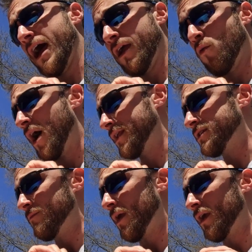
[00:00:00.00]
I wanted
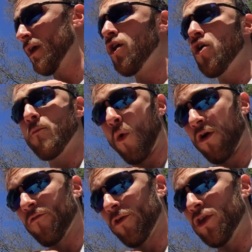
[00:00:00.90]
to make more
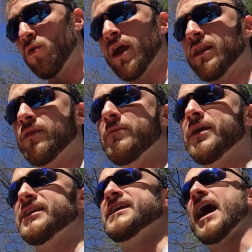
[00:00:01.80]
for you, and in the
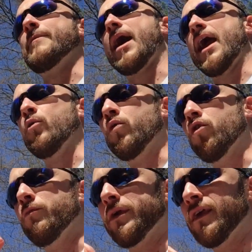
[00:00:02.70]
meantime, I
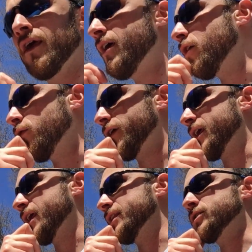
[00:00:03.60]
will be
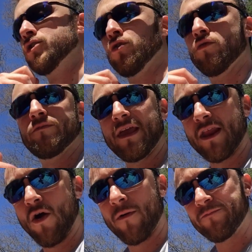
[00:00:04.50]
looking into,
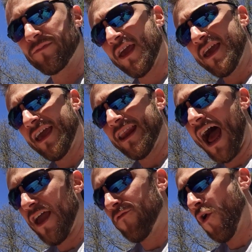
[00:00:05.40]
an
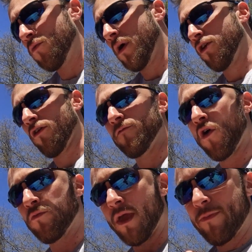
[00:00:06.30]
iPhone
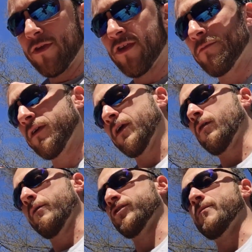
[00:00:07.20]
microphone, maybe something that
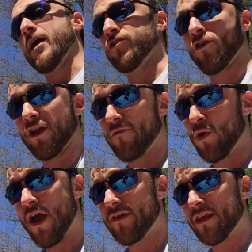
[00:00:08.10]
clips to my shirt. If
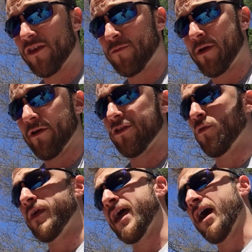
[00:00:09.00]
you have any experience
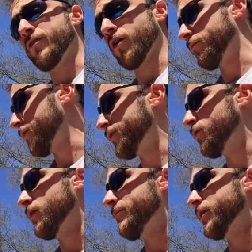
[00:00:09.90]
with that out there, please do
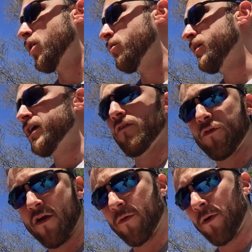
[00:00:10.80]
let me know. If you
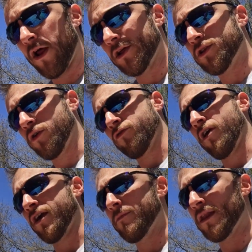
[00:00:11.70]
have a product you can
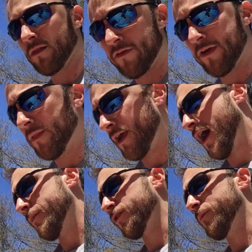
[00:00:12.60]
recommend, leave it in the
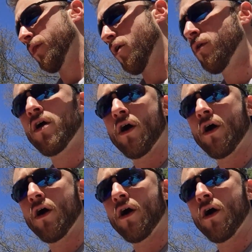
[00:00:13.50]
comments below.